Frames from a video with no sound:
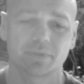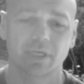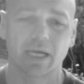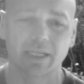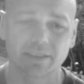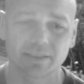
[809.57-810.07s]

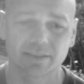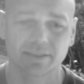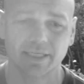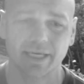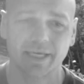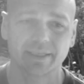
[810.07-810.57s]
to
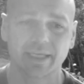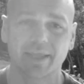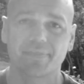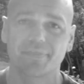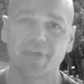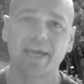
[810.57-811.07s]
understand
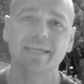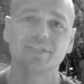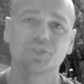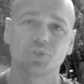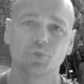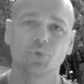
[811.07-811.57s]
that they
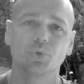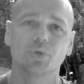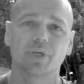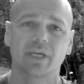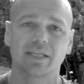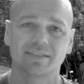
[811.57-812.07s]
too
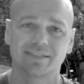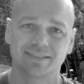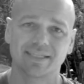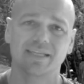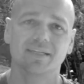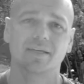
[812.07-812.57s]
can
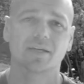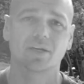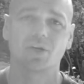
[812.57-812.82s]
set a